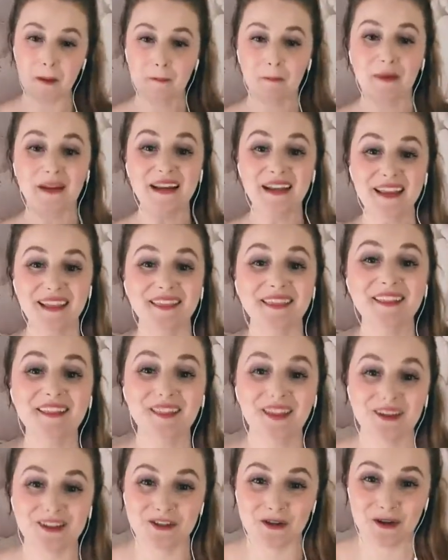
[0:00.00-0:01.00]
But in the
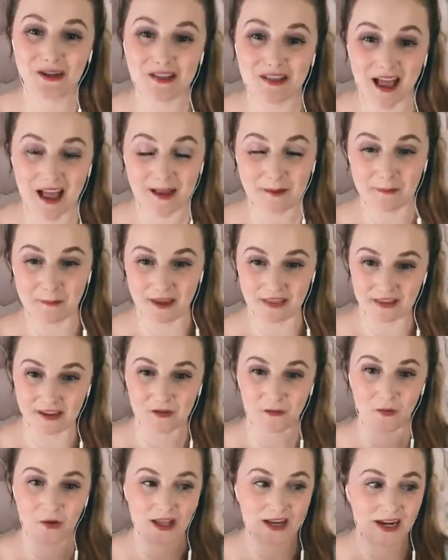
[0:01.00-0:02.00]
luxury client
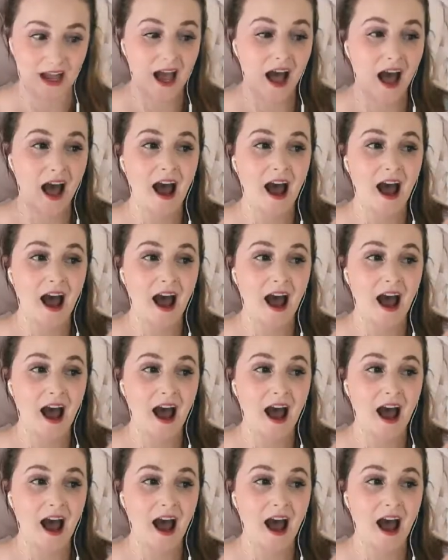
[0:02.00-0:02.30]
method, when